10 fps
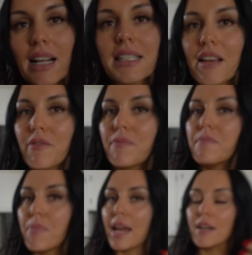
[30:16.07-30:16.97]
Cause
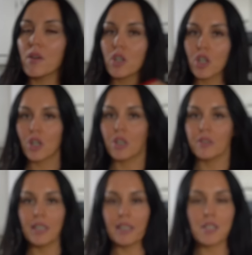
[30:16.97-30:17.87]
I've been
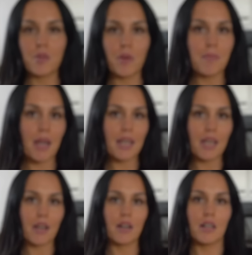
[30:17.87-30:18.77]
curling, like doing my
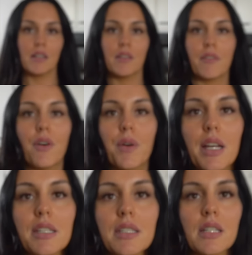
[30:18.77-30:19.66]
hair,
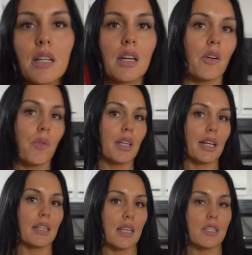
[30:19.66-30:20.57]
focus, with
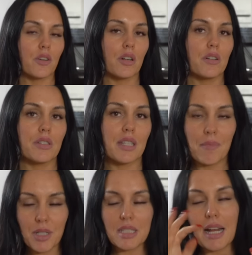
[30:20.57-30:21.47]
like these curls.
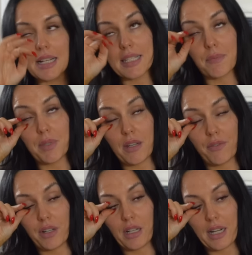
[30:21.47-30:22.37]
I'm just, I need something
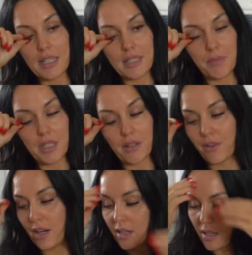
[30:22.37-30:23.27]
different. I need something
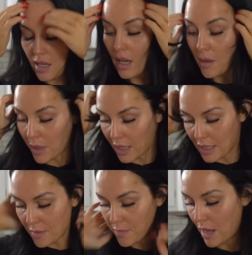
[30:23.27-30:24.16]
different and we're gonna
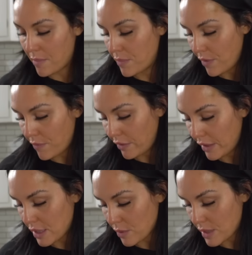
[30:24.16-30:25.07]
get some. I'm, I'm
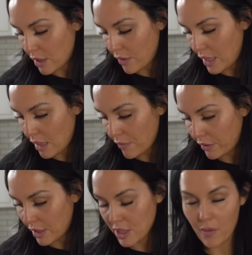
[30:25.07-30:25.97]
feeling so sick right now. I'm
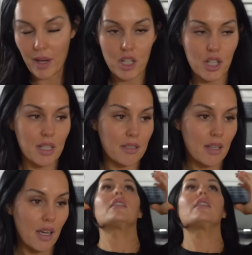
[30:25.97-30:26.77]
feeling so anxious.